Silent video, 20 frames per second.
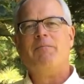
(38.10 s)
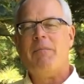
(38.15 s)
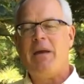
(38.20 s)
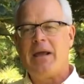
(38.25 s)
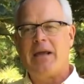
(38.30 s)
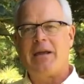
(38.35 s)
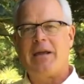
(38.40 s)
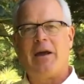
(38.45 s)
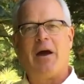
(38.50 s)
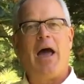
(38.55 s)

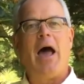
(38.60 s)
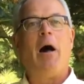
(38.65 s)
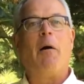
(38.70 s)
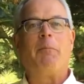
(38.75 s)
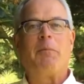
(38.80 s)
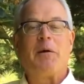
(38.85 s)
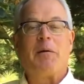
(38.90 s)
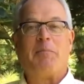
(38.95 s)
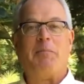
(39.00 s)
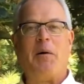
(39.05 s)
Make uh,
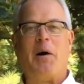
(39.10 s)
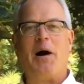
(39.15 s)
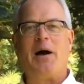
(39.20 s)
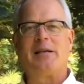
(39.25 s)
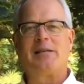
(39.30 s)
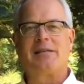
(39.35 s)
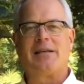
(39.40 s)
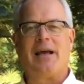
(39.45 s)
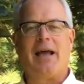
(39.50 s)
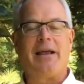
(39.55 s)
help your
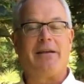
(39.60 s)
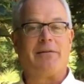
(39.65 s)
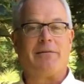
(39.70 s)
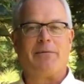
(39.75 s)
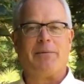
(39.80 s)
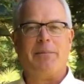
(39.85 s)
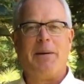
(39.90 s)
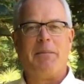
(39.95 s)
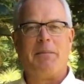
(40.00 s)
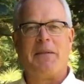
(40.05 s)
boss. I have to
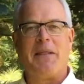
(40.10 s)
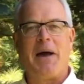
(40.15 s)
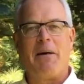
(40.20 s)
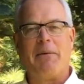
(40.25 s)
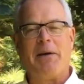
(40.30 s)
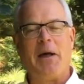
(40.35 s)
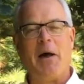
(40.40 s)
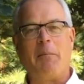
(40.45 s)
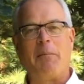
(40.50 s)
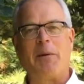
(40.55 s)
remember that
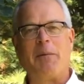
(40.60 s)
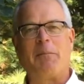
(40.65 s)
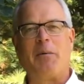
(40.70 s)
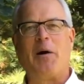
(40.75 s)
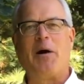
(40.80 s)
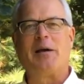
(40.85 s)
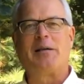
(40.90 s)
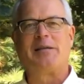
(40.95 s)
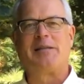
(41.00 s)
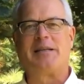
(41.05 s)
one. Help your
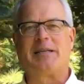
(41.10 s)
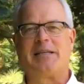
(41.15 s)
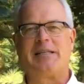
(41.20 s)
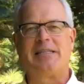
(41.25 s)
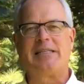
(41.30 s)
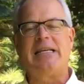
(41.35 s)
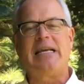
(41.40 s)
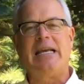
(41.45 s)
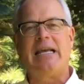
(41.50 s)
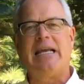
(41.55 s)
boss
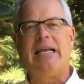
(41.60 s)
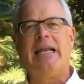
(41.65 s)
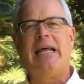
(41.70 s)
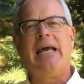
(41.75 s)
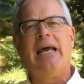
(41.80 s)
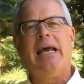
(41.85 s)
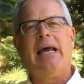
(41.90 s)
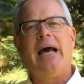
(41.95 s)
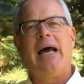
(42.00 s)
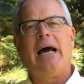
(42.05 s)
succeed.
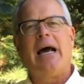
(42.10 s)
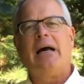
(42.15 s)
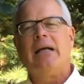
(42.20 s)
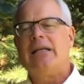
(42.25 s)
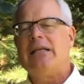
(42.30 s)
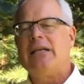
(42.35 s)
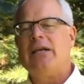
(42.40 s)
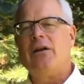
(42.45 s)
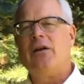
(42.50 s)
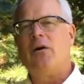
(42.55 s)

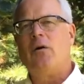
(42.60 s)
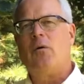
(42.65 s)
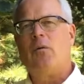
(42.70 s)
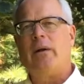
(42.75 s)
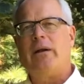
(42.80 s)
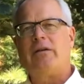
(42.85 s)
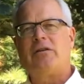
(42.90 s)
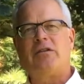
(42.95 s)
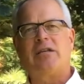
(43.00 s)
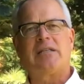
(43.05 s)
You
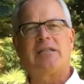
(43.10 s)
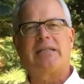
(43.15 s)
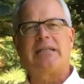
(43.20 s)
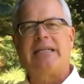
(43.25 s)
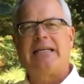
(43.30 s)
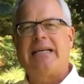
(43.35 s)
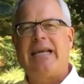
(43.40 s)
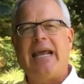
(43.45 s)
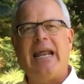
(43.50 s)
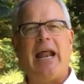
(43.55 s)
know, just
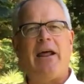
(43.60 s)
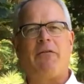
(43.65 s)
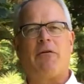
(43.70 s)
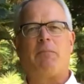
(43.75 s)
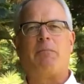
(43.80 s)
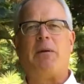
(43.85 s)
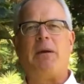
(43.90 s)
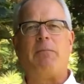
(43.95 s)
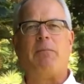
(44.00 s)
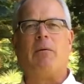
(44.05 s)
get
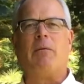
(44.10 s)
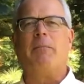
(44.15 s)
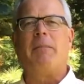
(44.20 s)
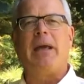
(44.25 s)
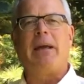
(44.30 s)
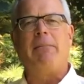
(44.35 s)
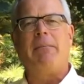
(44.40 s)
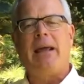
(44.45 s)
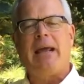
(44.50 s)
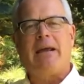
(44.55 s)
other people.
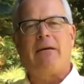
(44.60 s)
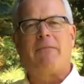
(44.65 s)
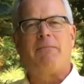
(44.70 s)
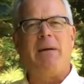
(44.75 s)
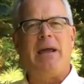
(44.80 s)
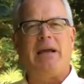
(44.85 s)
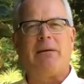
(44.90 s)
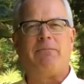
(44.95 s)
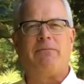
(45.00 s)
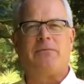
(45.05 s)
Make make,
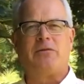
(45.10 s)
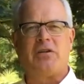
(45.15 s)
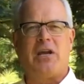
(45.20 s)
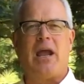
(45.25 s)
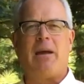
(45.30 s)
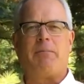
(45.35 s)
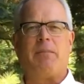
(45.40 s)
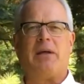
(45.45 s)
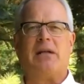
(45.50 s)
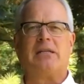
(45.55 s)
make
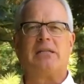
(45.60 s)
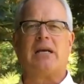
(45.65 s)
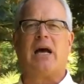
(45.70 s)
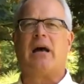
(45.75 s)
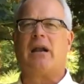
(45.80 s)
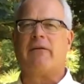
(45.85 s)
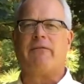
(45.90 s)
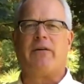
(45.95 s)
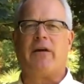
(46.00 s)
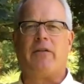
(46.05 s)
champions
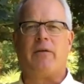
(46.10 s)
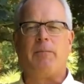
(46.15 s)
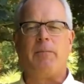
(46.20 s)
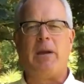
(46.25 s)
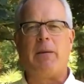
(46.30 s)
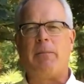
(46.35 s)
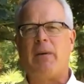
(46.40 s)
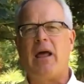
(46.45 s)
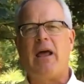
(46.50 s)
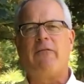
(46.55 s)
out of other
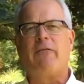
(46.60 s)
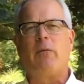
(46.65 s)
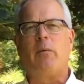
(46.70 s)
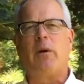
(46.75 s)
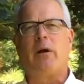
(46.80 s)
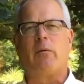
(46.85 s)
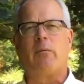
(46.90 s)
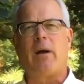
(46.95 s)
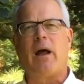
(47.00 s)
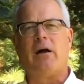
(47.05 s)
people.
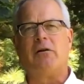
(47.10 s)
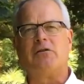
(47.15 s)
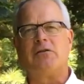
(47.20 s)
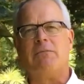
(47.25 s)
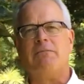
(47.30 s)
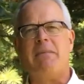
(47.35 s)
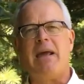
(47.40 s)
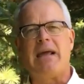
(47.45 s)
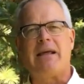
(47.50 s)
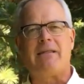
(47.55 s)
Everyone around
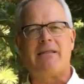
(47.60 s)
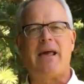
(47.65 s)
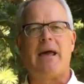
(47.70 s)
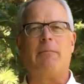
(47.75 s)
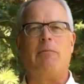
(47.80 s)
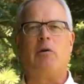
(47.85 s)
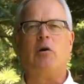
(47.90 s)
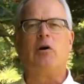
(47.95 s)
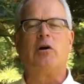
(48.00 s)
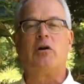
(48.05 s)
you, make
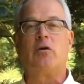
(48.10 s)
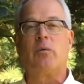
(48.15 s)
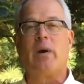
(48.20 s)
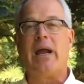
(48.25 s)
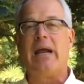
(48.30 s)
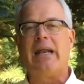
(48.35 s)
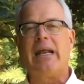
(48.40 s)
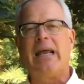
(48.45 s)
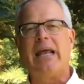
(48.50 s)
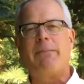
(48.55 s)
them look
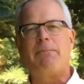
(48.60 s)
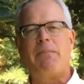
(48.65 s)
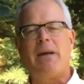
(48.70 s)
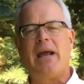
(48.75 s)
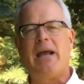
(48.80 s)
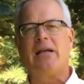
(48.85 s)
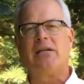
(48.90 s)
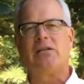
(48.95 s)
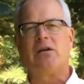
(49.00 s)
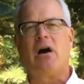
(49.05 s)
great. It
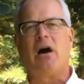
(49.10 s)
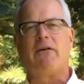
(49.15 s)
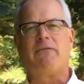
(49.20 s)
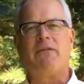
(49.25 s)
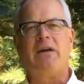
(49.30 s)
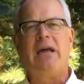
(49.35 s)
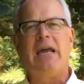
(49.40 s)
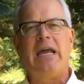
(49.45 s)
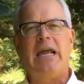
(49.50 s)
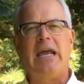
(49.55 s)
pays off.
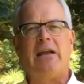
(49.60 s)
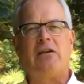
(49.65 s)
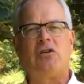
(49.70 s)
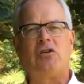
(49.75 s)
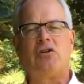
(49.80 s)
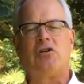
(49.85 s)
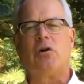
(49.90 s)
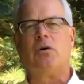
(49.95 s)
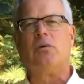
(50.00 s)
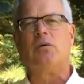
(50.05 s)
It
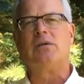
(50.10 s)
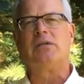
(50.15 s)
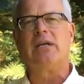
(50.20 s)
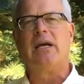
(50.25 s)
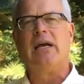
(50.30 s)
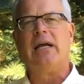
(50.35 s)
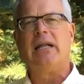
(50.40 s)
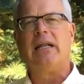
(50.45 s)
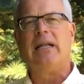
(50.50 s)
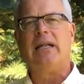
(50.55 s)
shows
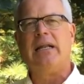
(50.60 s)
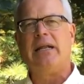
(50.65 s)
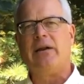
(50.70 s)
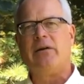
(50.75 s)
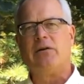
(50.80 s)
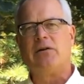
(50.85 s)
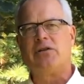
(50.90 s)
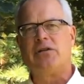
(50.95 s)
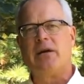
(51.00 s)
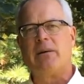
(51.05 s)

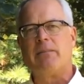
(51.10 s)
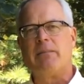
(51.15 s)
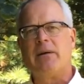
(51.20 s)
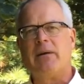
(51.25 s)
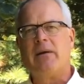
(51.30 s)
leadership.